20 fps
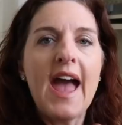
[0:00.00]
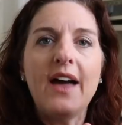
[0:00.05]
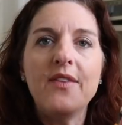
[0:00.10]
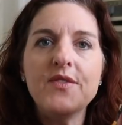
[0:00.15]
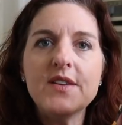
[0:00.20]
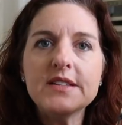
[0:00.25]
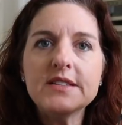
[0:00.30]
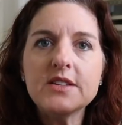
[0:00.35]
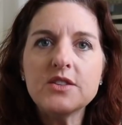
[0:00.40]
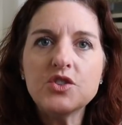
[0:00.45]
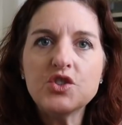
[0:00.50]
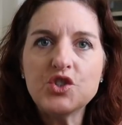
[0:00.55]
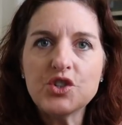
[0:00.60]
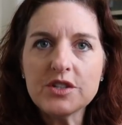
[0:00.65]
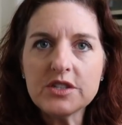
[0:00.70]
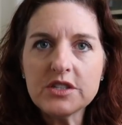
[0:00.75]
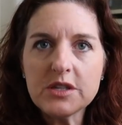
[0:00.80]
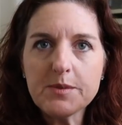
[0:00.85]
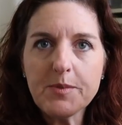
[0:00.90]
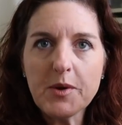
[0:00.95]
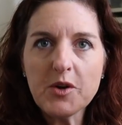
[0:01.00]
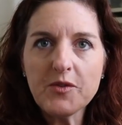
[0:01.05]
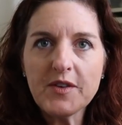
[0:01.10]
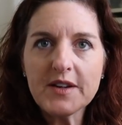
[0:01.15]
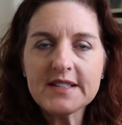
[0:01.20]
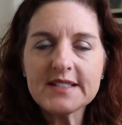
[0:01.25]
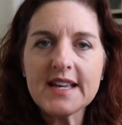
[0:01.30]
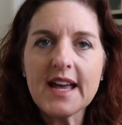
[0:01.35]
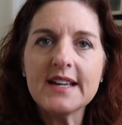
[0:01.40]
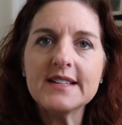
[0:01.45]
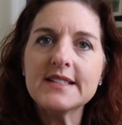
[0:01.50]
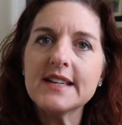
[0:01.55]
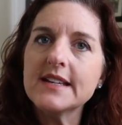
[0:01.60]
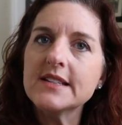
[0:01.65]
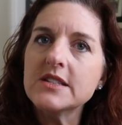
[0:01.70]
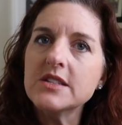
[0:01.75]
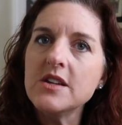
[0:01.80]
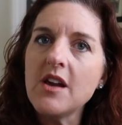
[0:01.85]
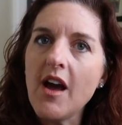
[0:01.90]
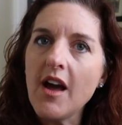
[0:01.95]
And this is just the perfect size.
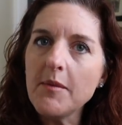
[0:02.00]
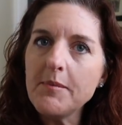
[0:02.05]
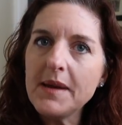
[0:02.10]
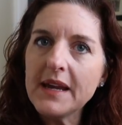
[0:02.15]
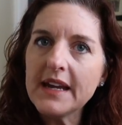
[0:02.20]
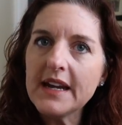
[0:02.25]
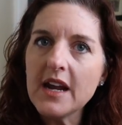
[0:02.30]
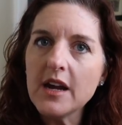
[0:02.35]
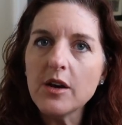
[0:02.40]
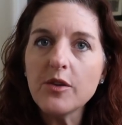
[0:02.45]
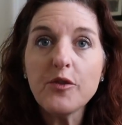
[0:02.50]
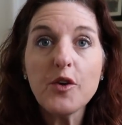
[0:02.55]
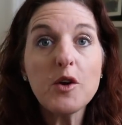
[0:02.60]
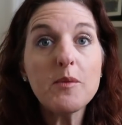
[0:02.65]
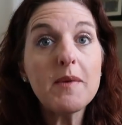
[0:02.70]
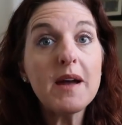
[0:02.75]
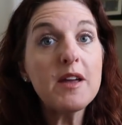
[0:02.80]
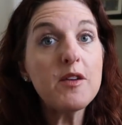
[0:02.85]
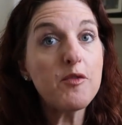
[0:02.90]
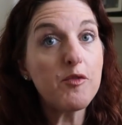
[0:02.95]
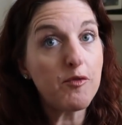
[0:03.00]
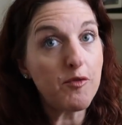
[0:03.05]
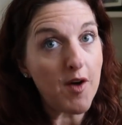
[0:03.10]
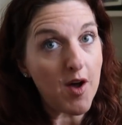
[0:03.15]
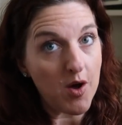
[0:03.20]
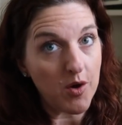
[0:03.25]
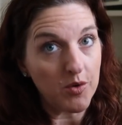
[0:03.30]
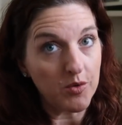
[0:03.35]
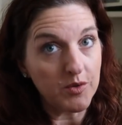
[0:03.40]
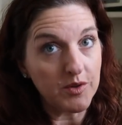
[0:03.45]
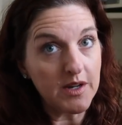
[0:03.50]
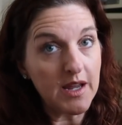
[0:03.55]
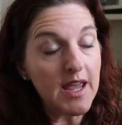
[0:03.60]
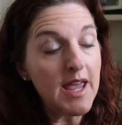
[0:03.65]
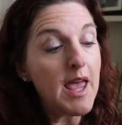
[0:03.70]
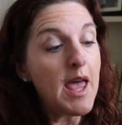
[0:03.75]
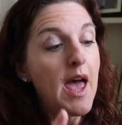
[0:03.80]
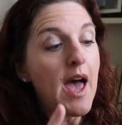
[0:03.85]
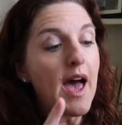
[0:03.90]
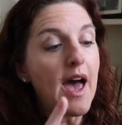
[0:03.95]
It's not big enough for my phone.
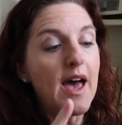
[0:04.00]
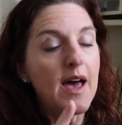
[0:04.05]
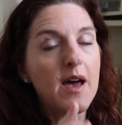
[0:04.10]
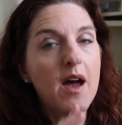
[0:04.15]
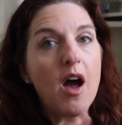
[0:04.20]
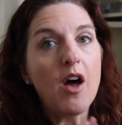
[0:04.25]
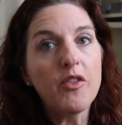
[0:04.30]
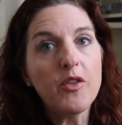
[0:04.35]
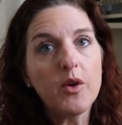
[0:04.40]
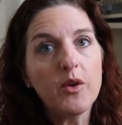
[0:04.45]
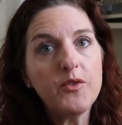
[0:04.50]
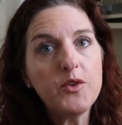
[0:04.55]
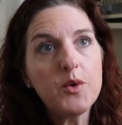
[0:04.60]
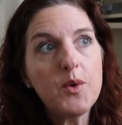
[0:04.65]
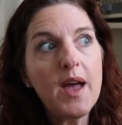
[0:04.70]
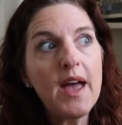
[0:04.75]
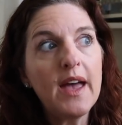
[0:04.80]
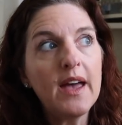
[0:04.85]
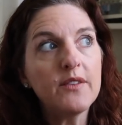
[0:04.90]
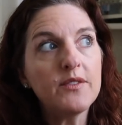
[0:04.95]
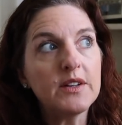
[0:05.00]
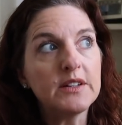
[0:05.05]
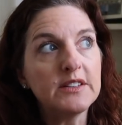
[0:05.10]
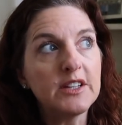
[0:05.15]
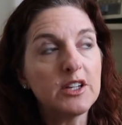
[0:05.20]
Although if you have a